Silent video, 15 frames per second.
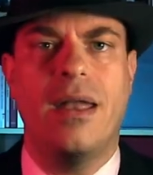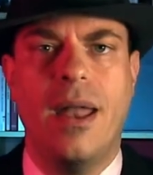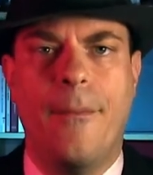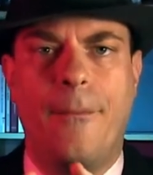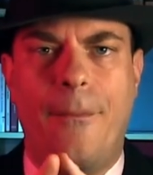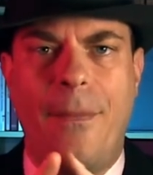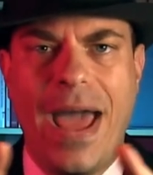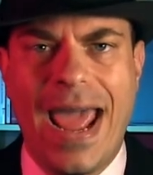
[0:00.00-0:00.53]
The
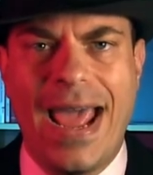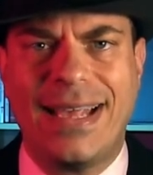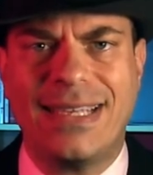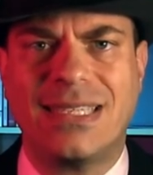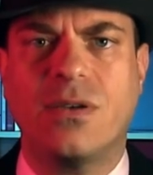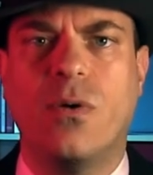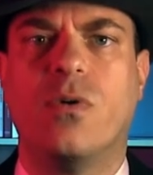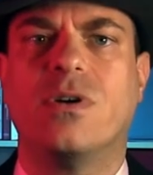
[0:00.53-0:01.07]

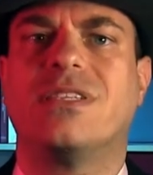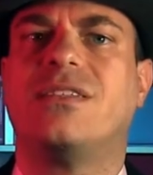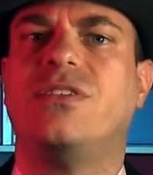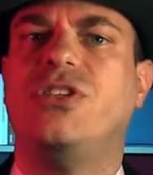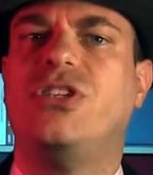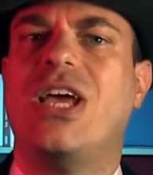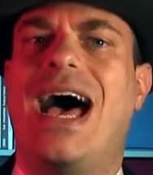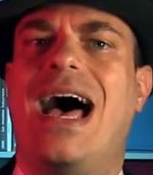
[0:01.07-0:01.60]
bass was
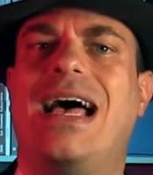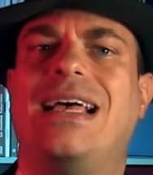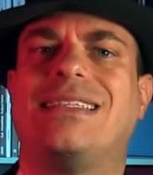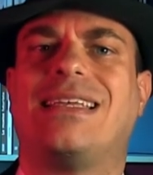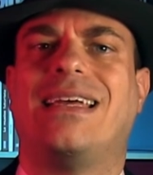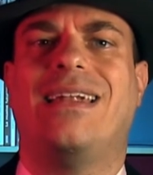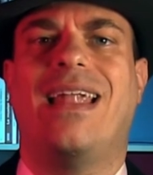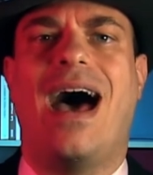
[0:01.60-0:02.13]

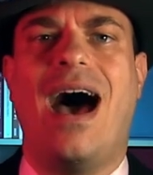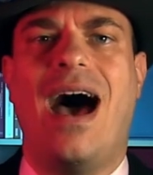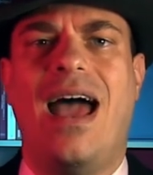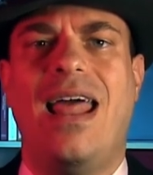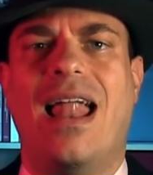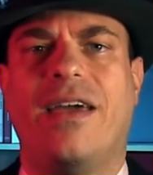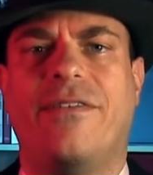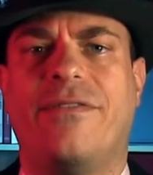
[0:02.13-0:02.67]
jazz and
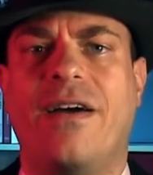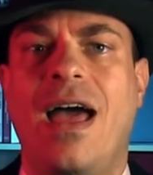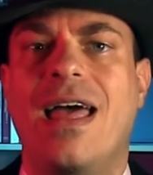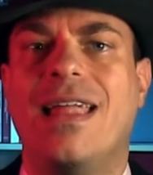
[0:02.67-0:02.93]
highlife,